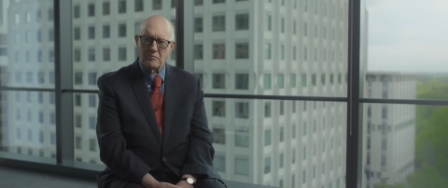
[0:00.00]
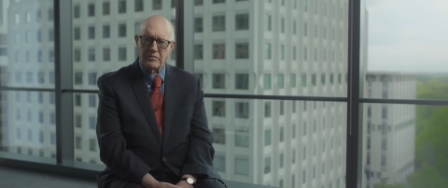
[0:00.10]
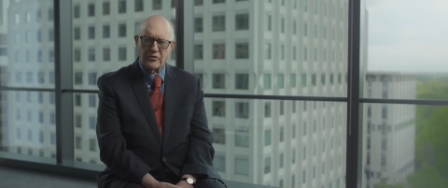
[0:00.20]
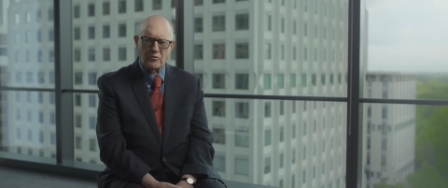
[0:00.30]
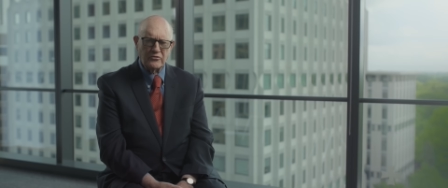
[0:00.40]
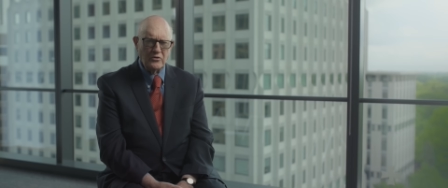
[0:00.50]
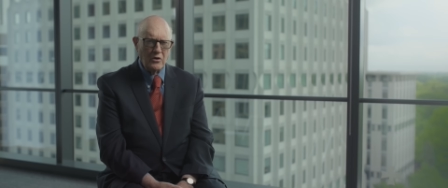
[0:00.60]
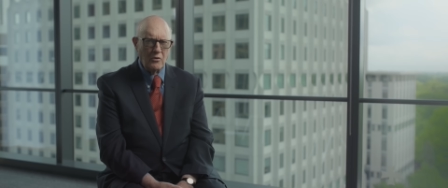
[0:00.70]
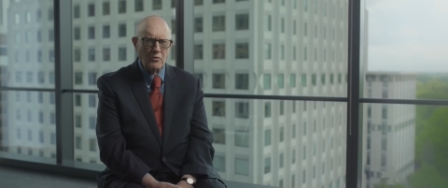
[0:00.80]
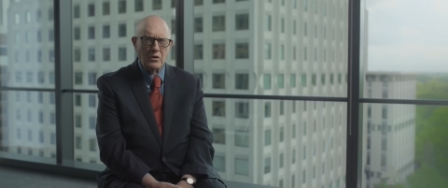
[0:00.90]
but there was
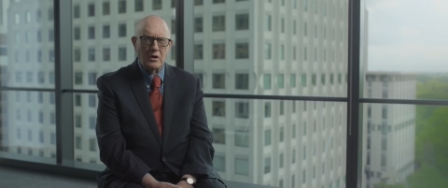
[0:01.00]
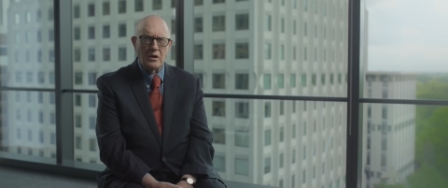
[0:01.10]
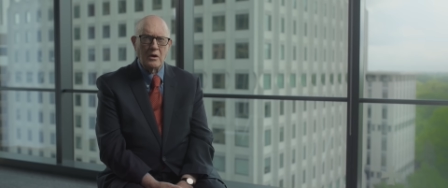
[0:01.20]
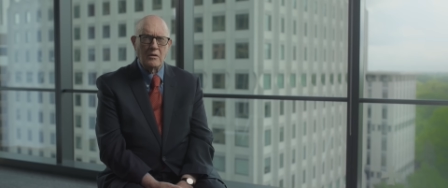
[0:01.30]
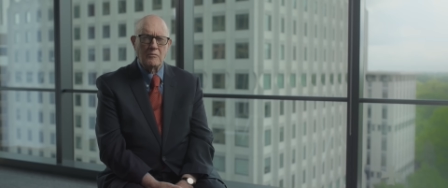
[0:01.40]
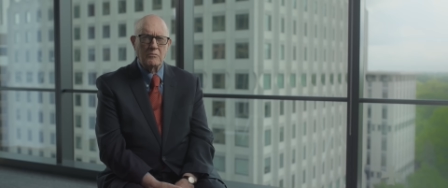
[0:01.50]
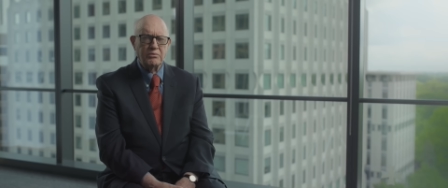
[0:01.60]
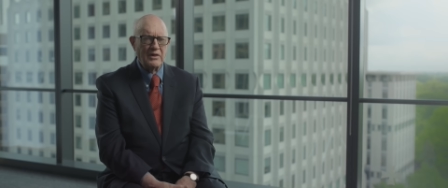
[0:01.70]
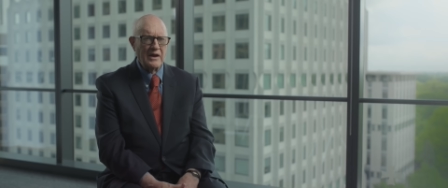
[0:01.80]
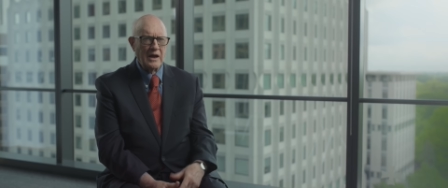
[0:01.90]
no
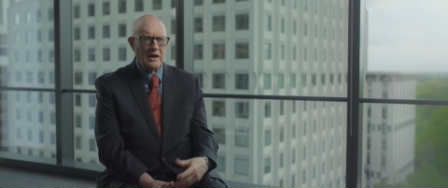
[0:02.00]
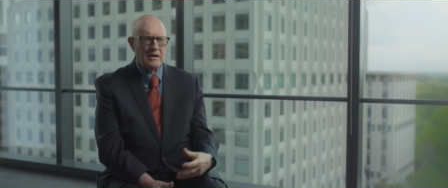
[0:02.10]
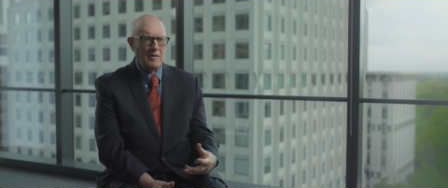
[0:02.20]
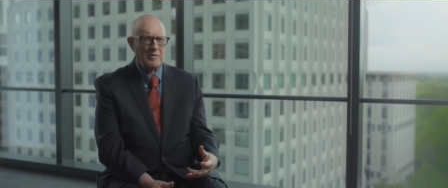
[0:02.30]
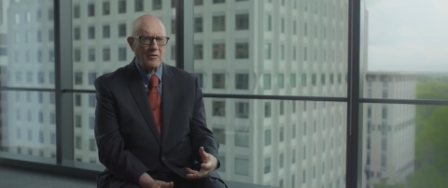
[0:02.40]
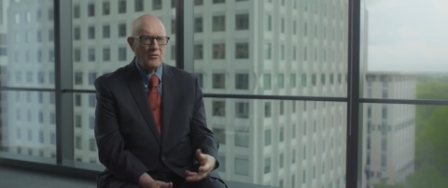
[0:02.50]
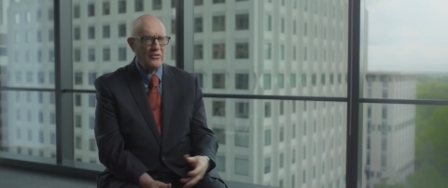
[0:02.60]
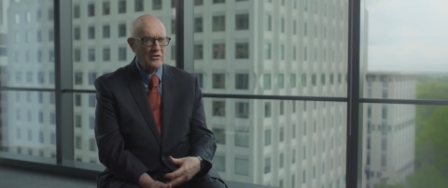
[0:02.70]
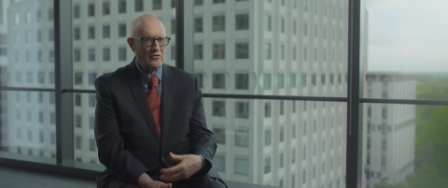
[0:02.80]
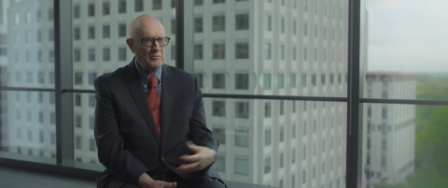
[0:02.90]
plan about what
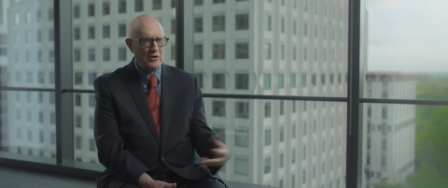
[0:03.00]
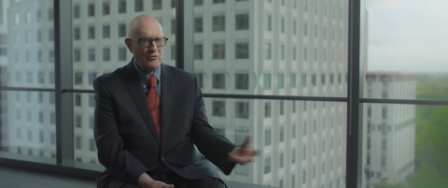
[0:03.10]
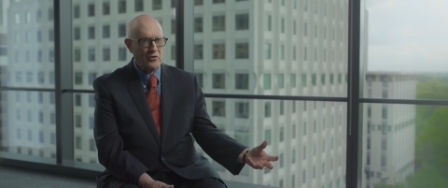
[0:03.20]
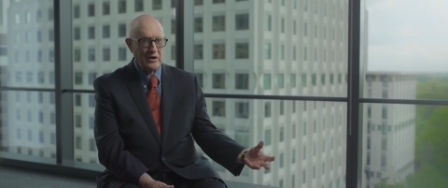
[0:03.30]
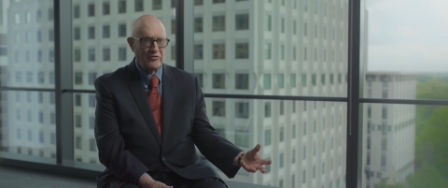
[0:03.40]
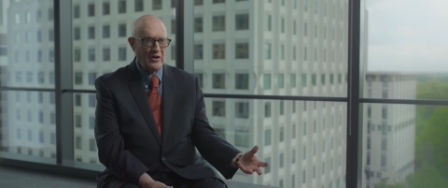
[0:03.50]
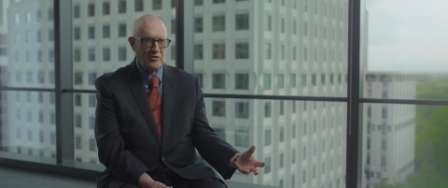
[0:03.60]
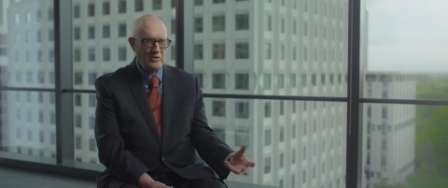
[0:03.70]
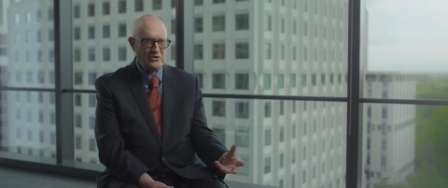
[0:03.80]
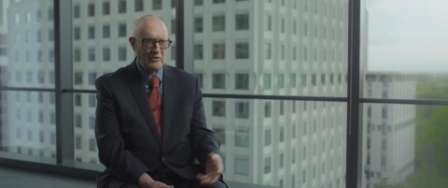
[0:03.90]
these computers were going to say
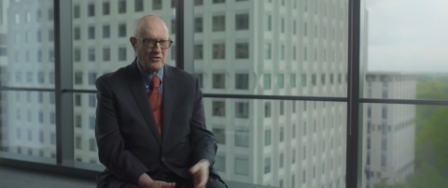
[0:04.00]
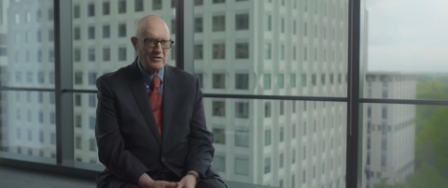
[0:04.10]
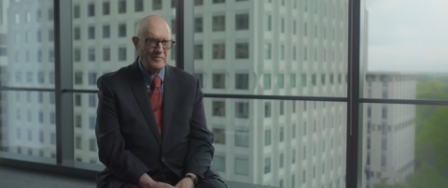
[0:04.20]
to each other.